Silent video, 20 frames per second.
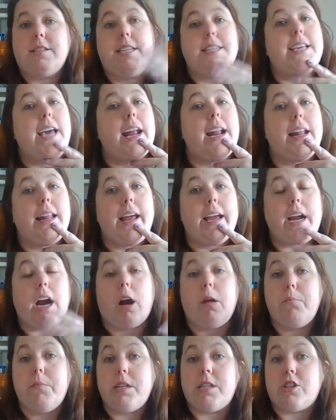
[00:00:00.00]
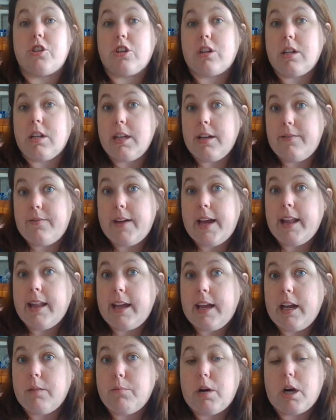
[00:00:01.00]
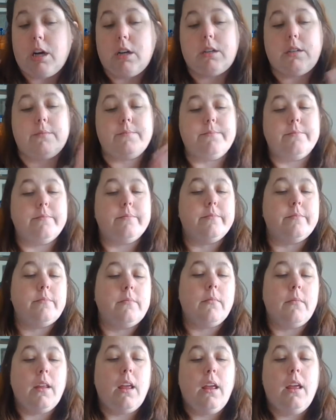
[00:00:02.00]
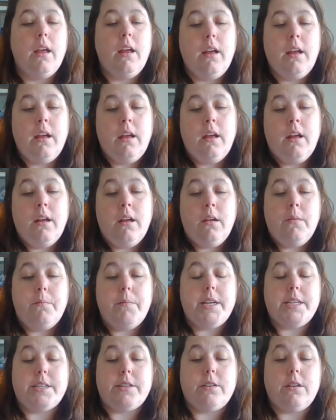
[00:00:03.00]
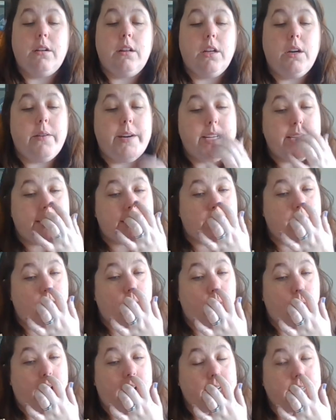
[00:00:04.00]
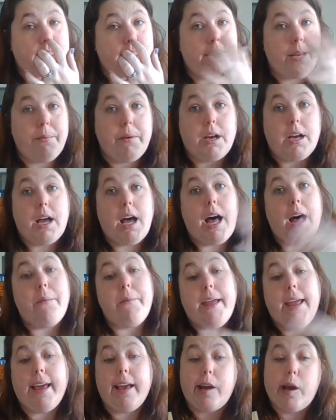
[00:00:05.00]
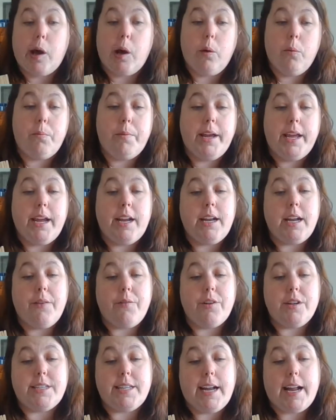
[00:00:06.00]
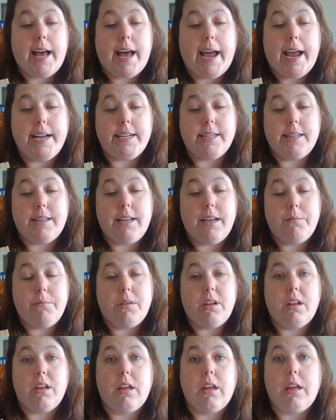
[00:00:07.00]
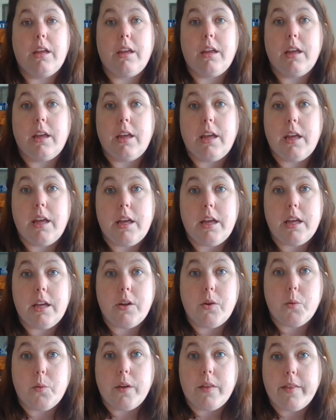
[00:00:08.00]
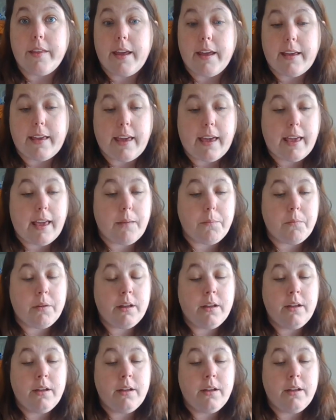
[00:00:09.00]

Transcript: He's kind of like our Mr. Cliff at Landmark. Mr. Louis watched them come and go, but he never said hi to them. He hid when they came.